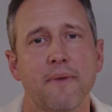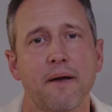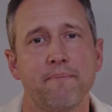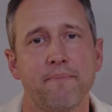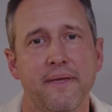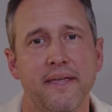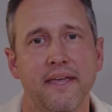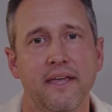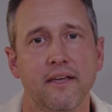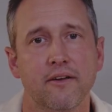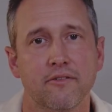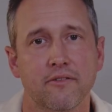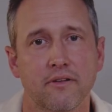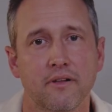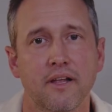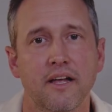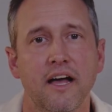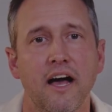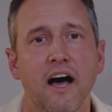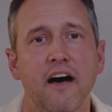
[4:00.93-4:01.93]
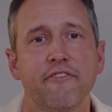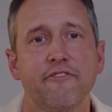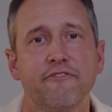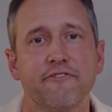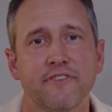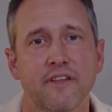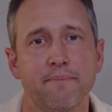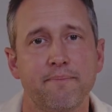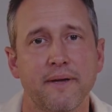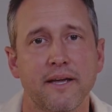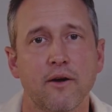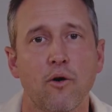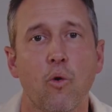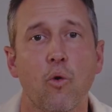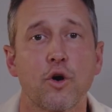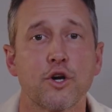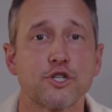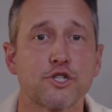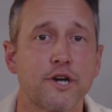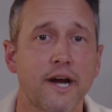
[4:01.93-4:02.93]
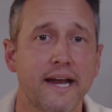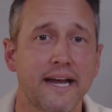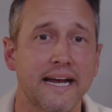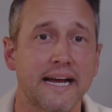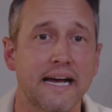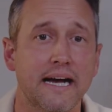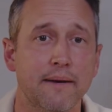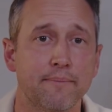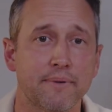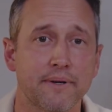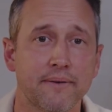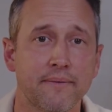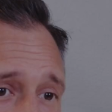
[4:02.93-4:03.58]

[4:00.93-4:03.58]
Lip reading: appeal of flipping or trading up.